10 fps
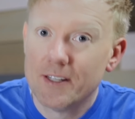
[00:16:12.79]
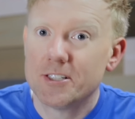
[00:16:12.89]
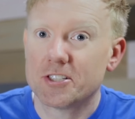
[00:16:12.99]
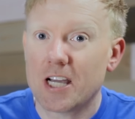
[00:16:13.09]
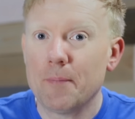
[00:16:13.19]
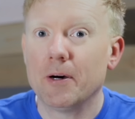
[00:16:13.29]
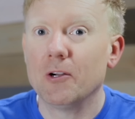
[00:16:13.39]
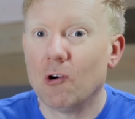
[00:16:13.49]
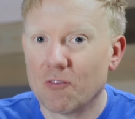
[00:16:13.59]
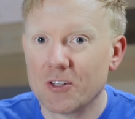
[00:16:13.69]
just hop on
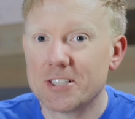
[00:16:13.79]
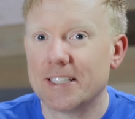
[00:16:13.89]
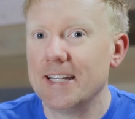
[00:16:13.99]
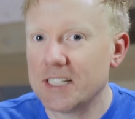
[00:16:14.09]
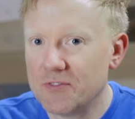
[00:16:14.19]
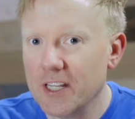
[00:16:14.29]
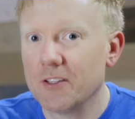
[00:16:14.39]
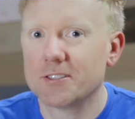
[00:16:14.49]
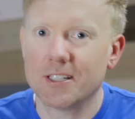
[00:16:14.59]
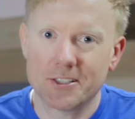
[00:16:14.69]
over to the next video
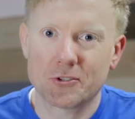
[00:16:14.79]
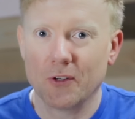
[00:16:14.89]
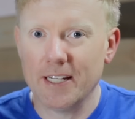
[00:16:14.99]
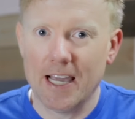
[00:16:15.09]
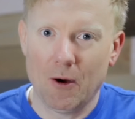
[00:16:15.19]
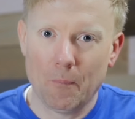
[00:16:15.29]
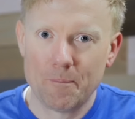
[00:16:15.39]
that's on the screen now.